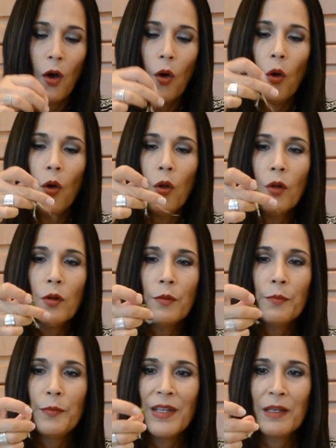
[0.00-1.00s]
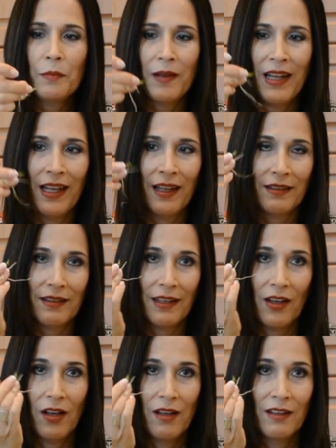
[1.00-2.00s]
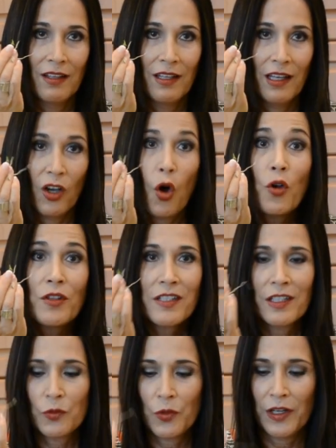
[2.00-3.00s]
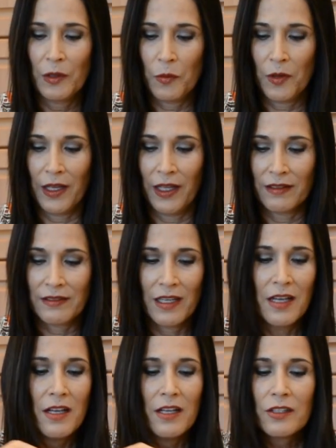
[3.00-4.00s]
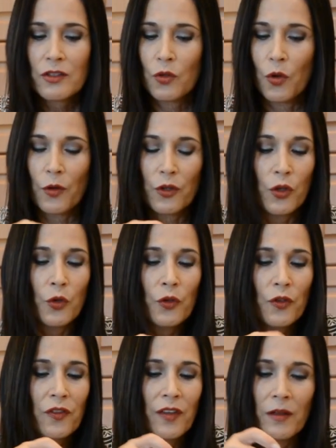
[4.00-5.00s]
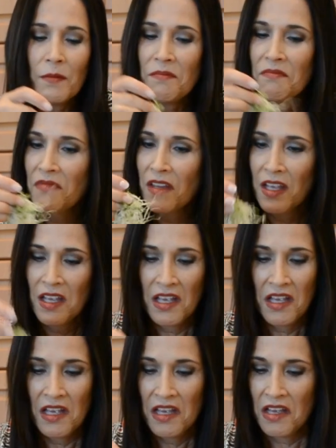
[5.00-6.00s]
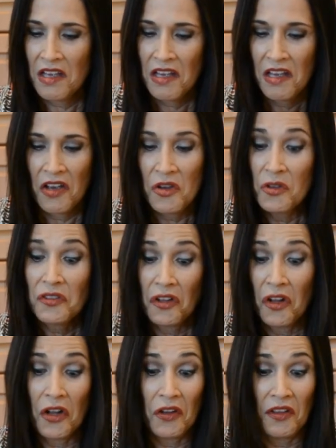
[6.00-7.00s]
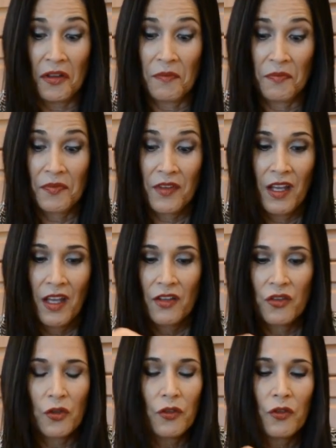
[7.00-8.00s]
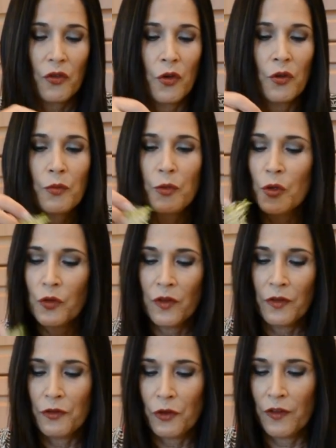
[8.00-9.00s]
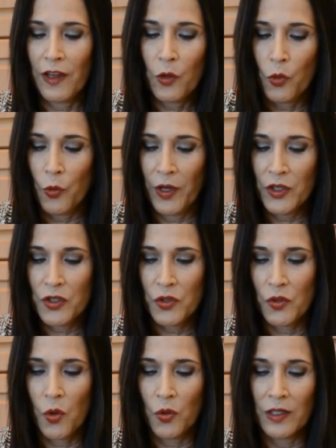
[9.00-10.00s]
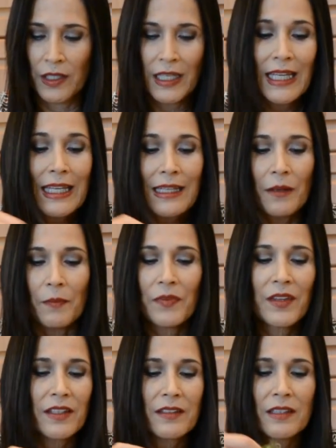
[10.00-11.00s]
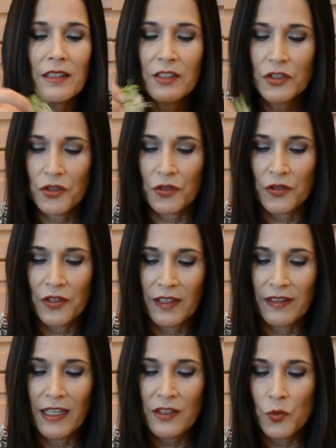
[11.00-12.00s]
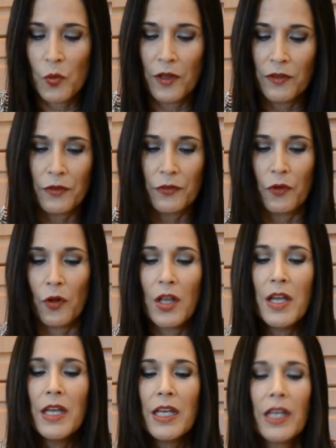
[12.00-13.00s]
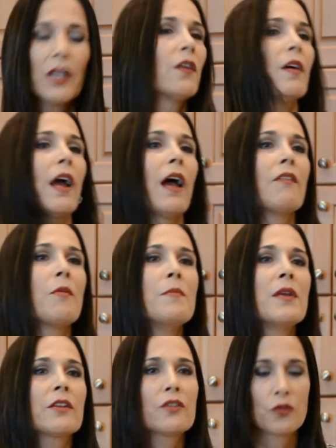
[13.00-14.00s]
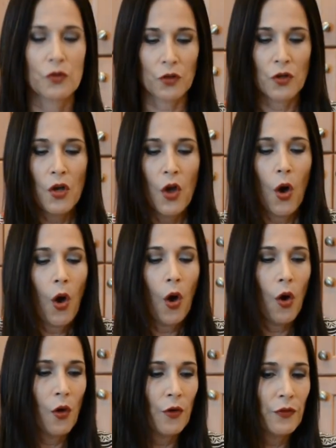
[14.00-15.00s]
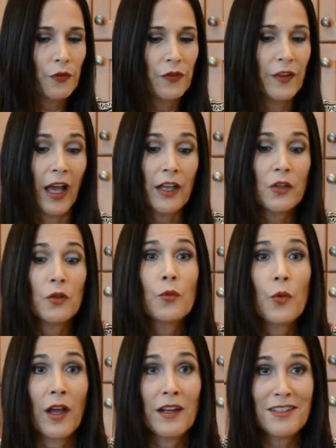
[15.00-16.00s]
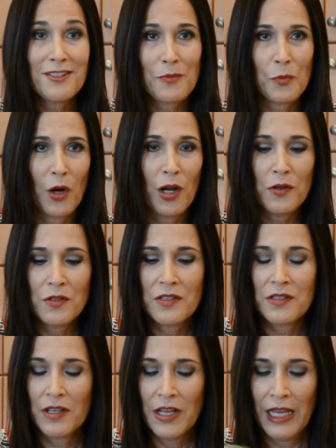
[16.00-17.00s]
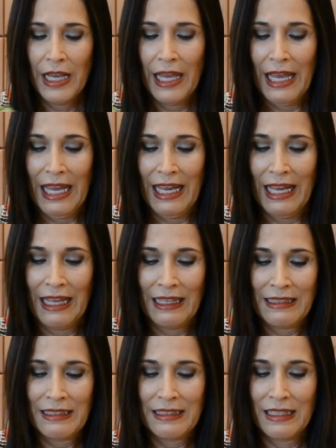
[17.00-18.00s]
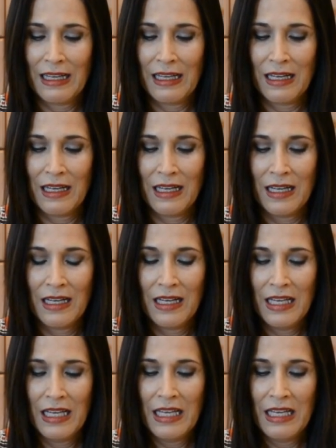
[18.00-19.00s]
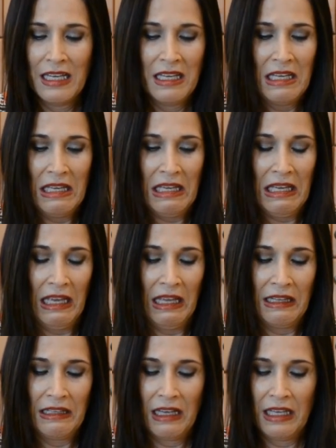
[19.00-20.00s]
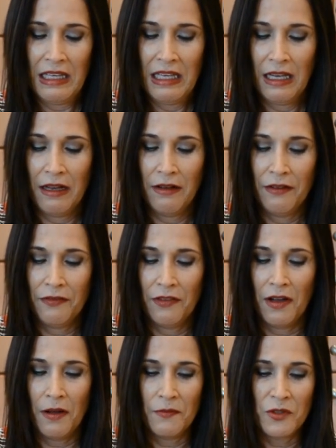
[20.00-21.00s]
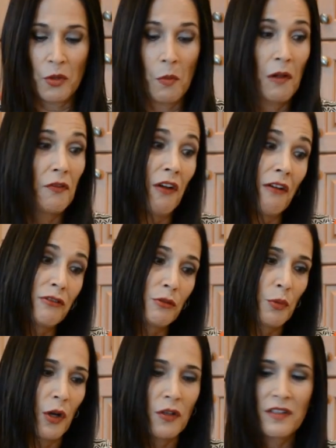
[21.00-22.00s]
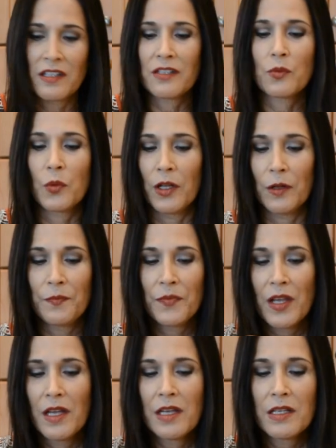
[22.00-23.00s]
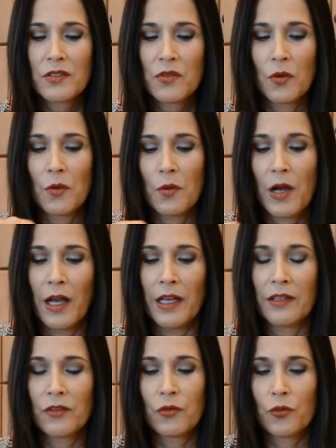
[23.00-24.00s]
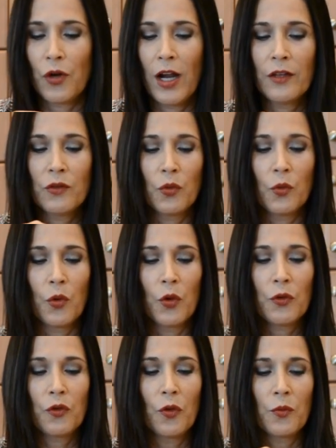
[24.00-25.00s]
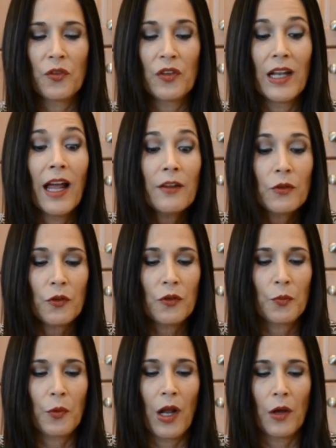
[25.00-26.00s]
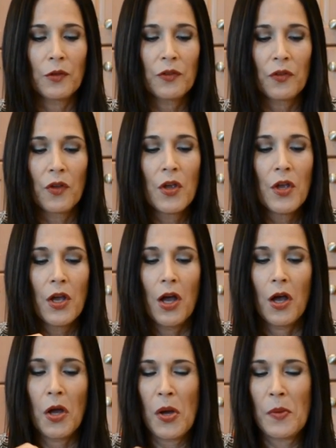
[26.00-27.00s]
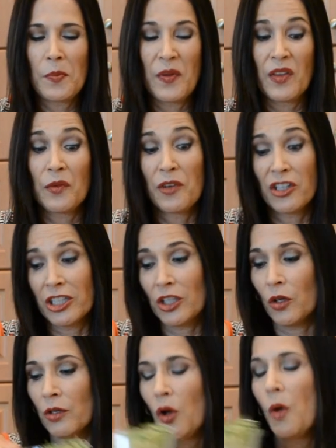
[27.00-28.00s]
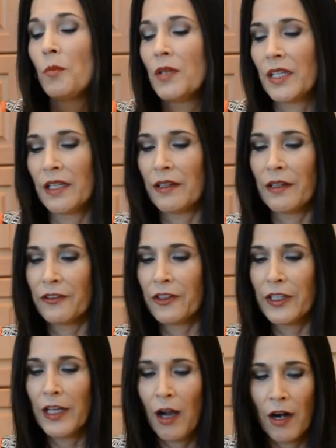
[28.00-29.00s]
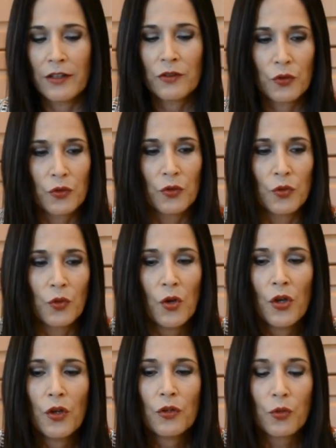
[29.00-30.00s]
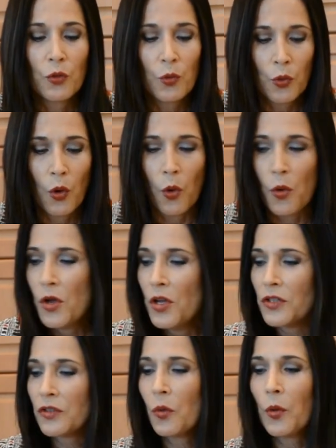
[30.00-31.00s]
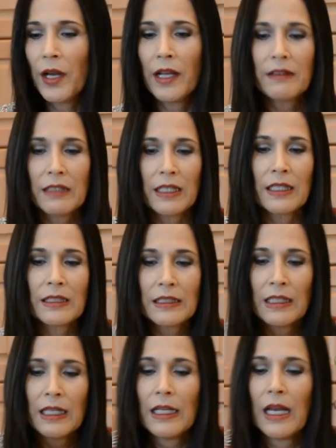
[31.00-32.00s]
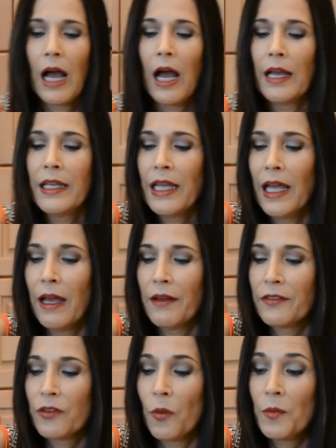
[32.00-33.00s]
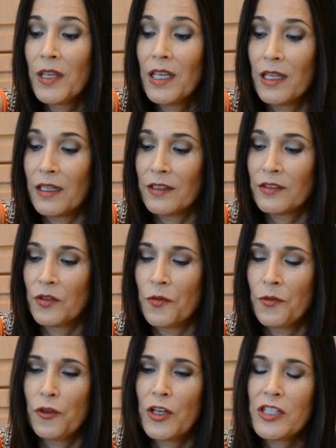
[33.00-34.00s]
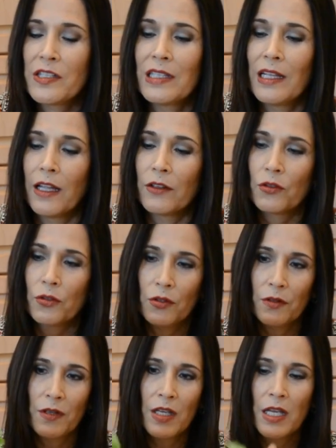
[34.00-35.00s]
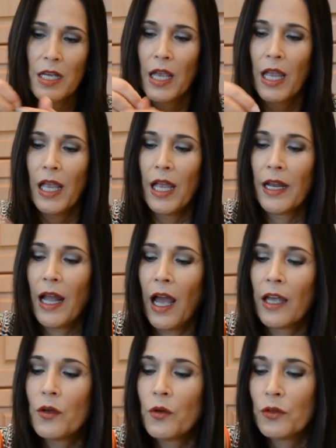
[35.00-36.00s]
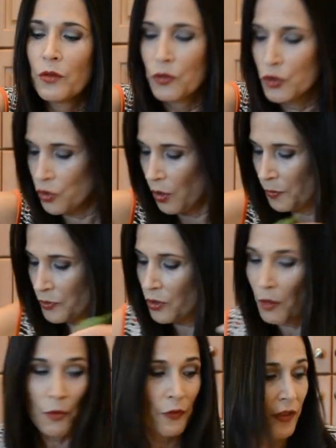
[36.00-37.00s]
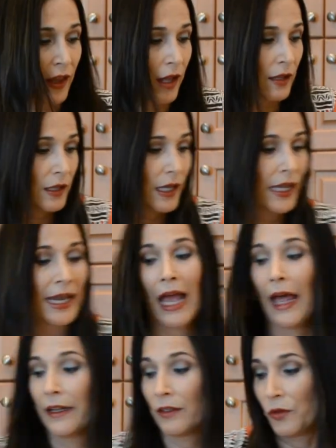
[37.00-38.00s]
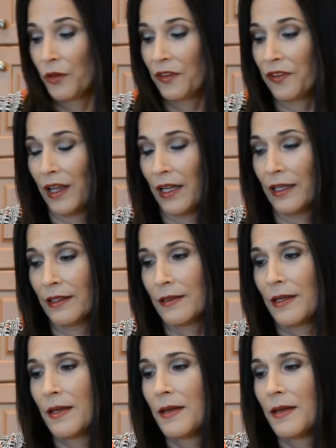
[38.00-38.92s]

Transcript: whole big plant, concentrated plant. So use them, use a lot of them. Just don't use them for decoration only. Eat them, they're delicious, it tastes wonderful. Here I have a mixture of daikon radish sprouts and I have some alfalfa sprouts as well. So I tried to grow some cilantro sprouts, but they're very complicated, they're very hard to grow. So what I did, I have some here, some fresh cilantro, and I'm going to chop some of that and add it to the salad.